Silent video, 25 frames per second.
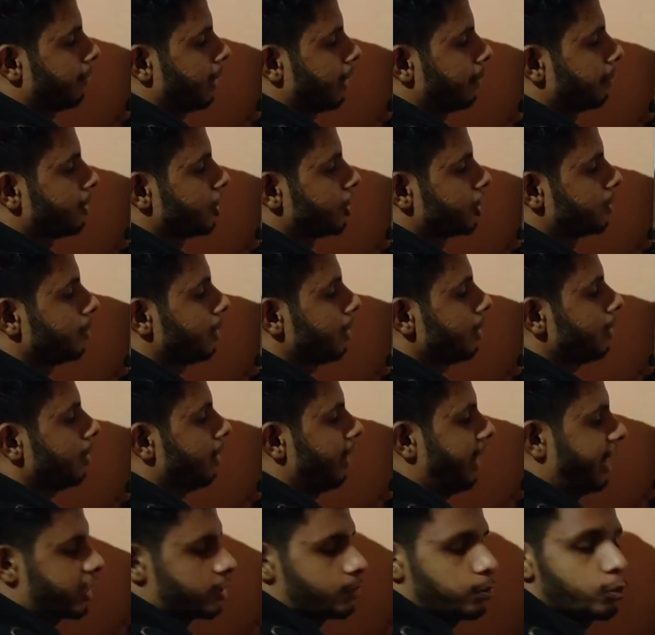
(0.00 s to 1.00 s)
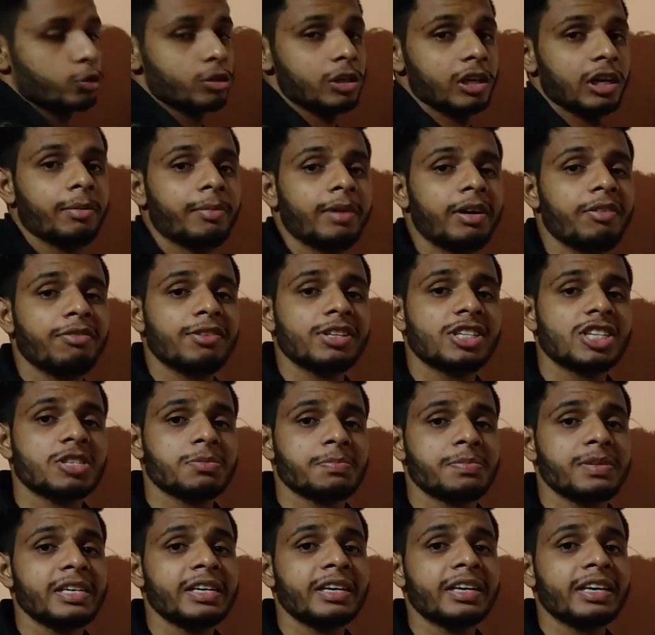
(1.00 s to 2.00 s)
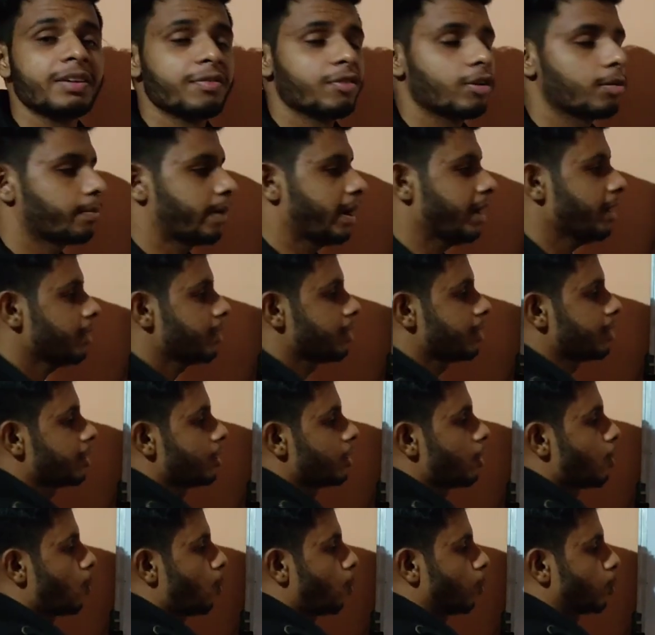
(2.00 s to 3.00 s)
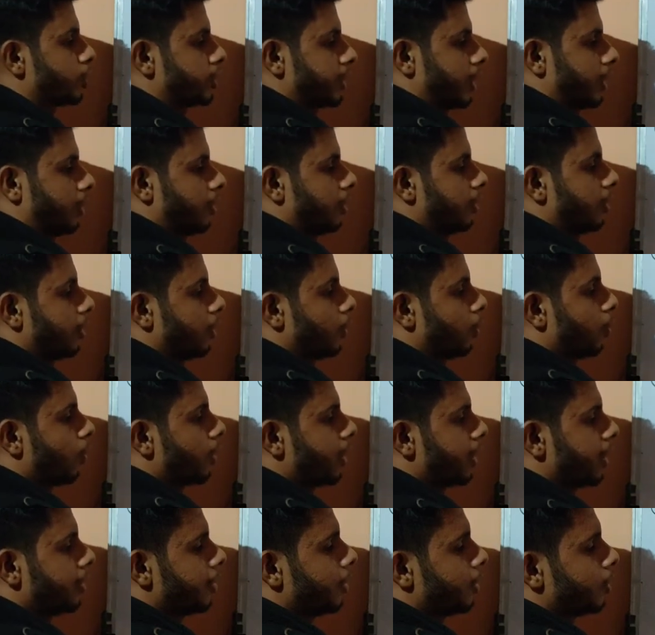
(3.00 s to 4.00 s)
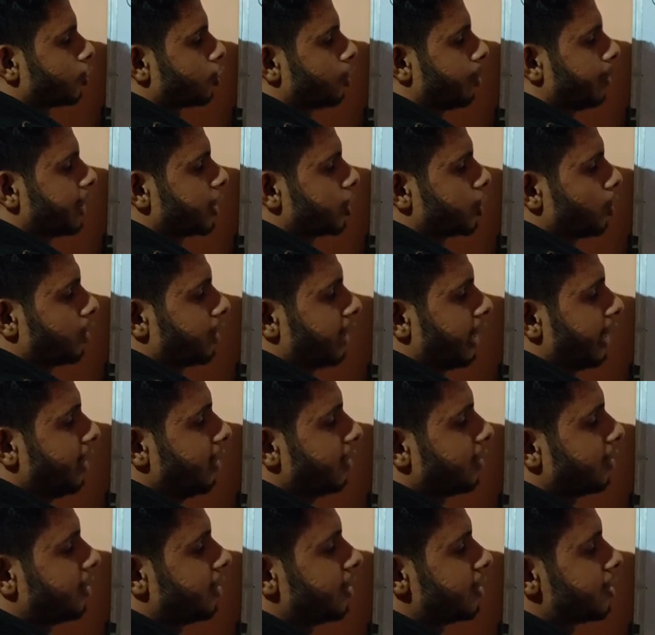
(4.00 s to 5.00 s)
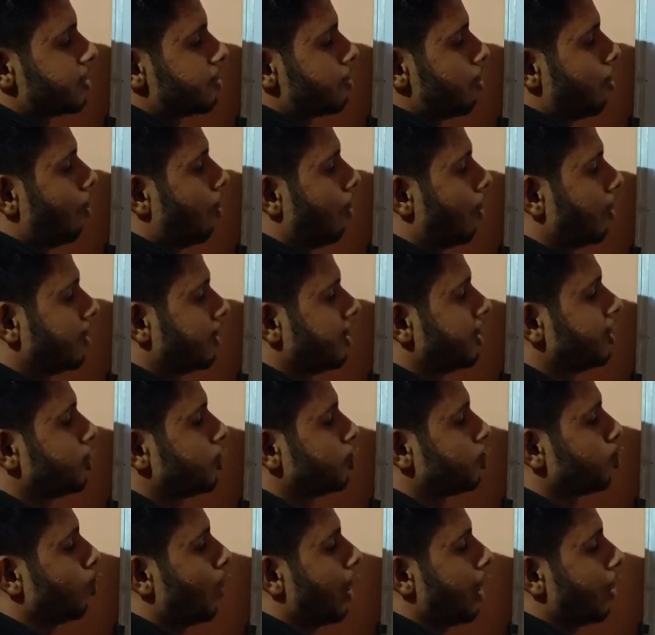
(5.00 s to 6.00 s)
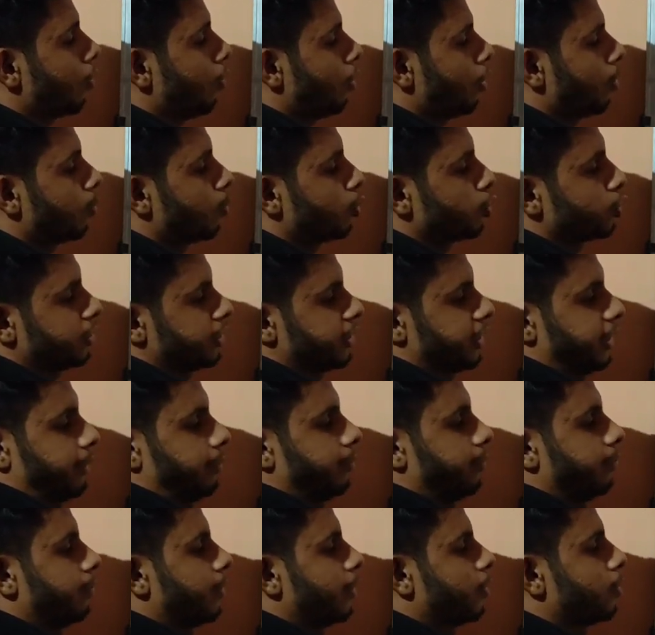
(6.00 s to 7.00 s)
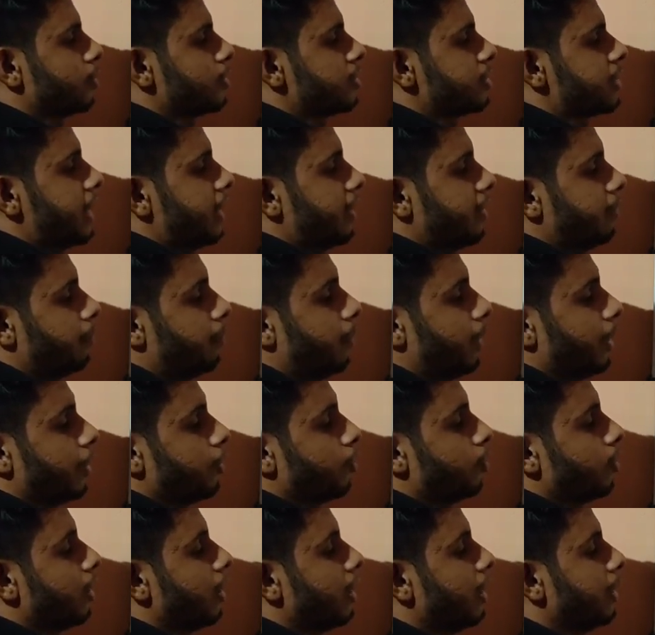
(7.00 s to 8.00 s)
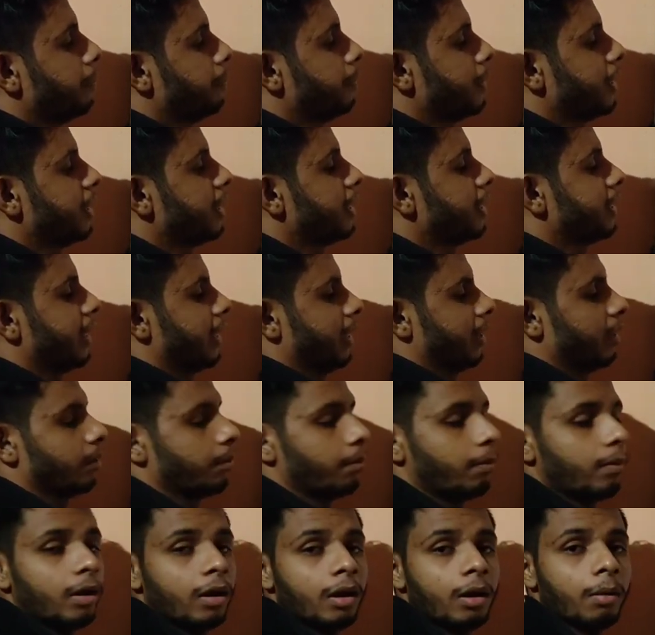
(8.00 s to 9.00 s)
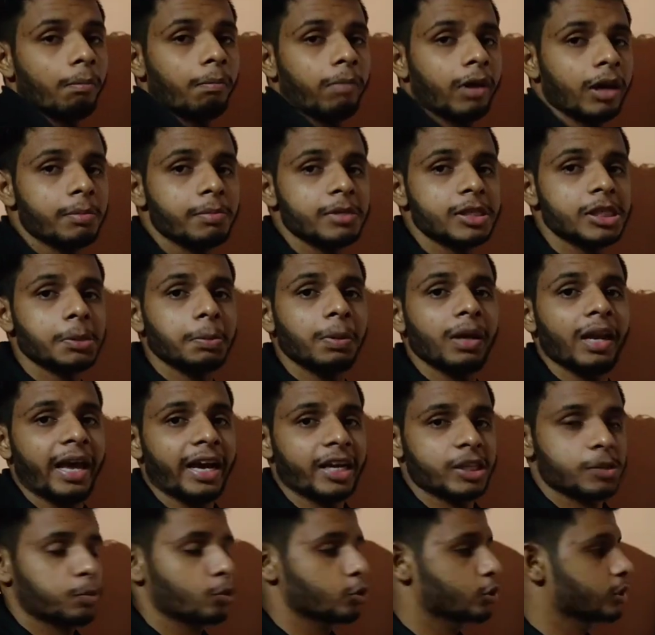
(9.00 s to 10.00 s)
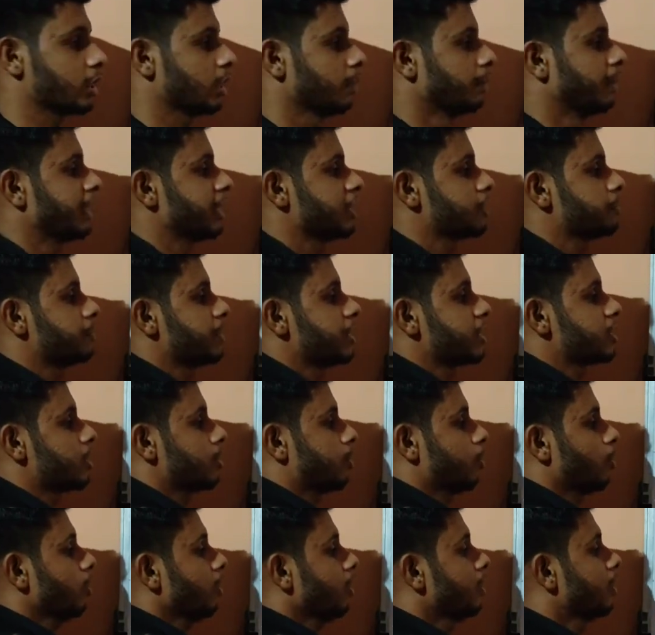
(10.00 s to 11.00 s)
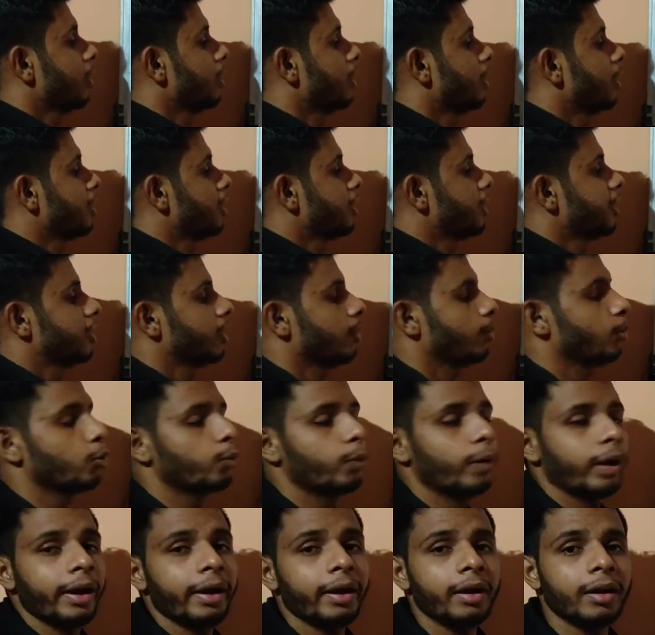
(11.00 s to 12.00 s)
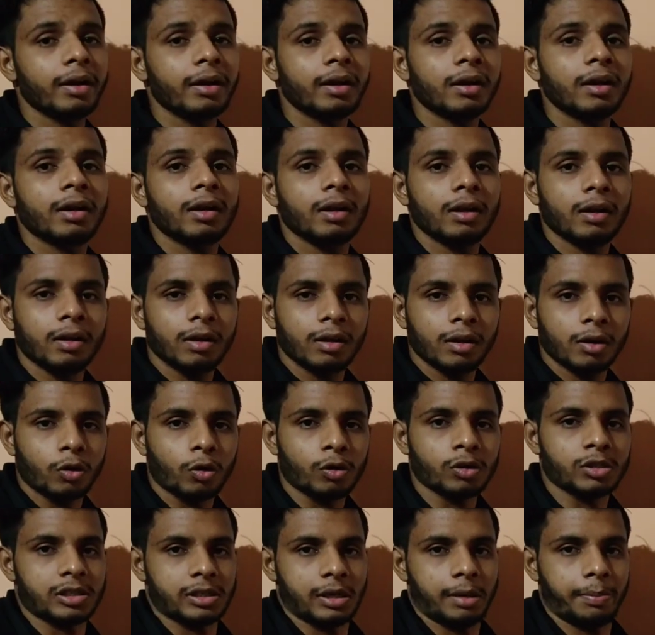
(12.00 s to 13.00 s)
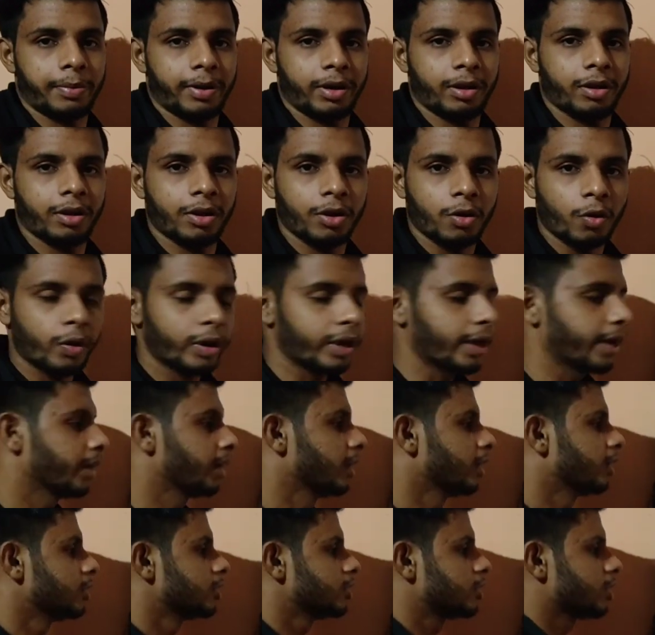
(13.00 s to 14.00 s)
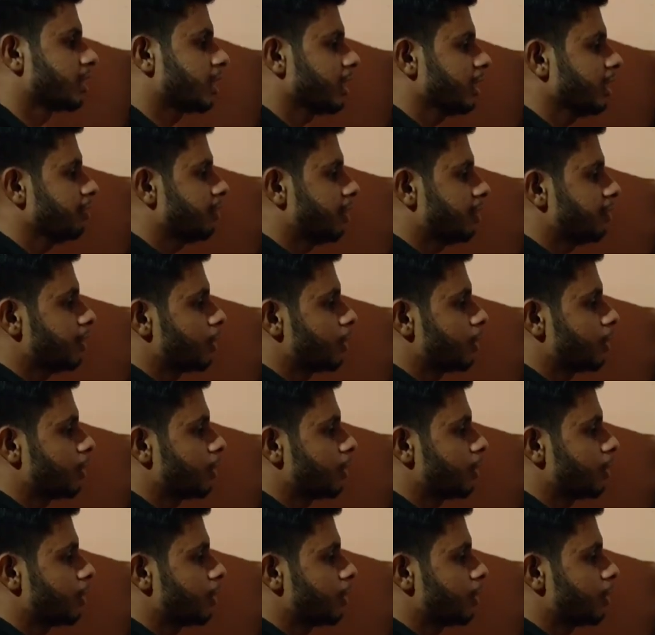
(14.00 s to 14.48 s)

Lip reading: permissible exposure limit, which is being given by OSHA. Okay, so make sure that these two are almost same, because that particularly PEL, permissible exposure limit, is based upon TWA concept. Okay, generally